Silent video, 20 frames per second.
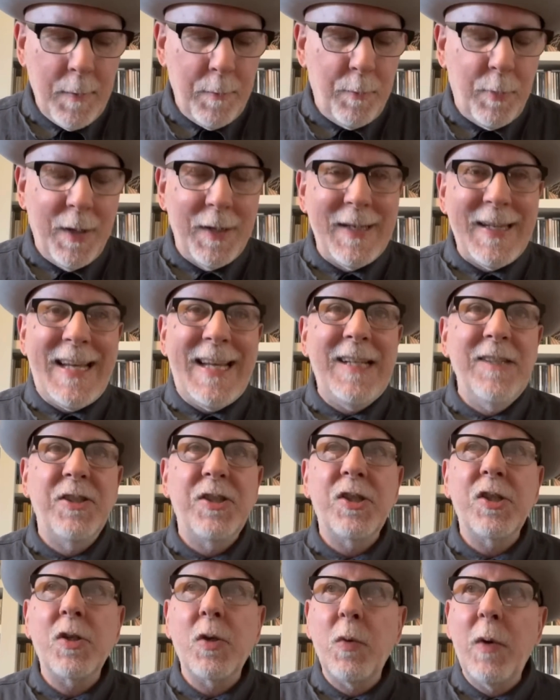But he
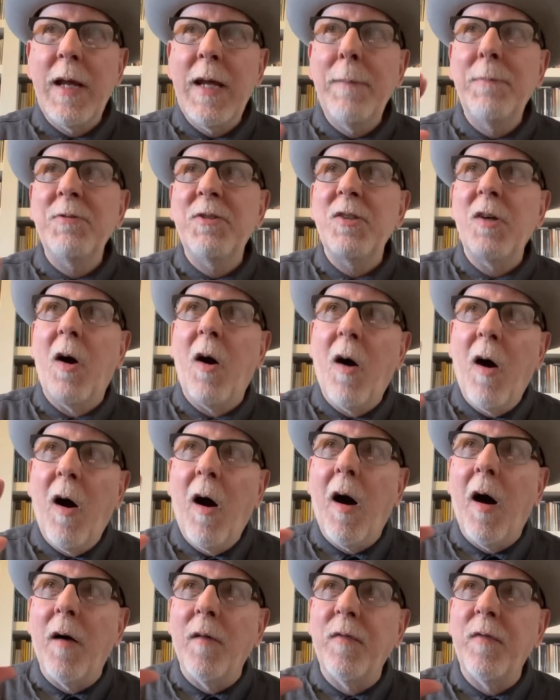scrapes
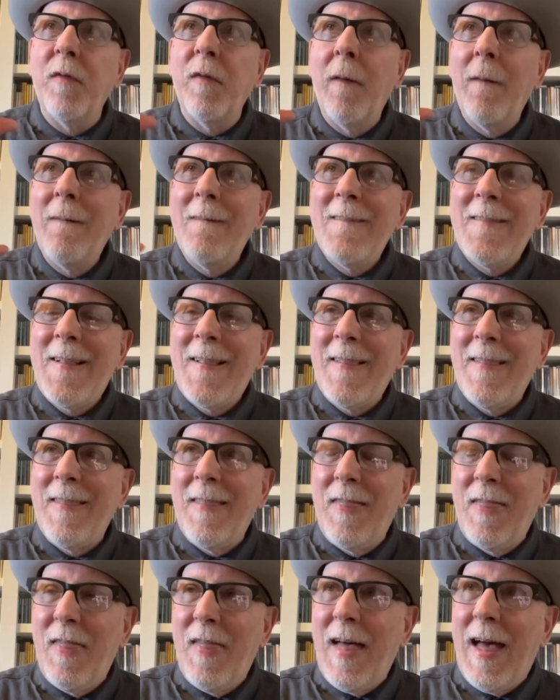off
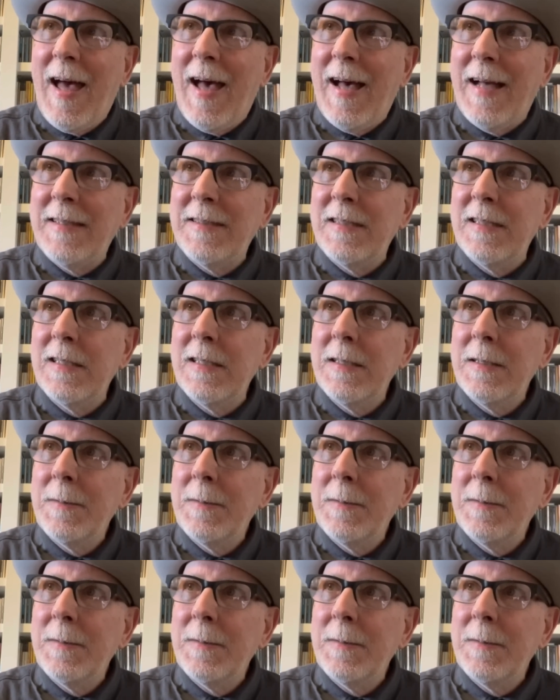that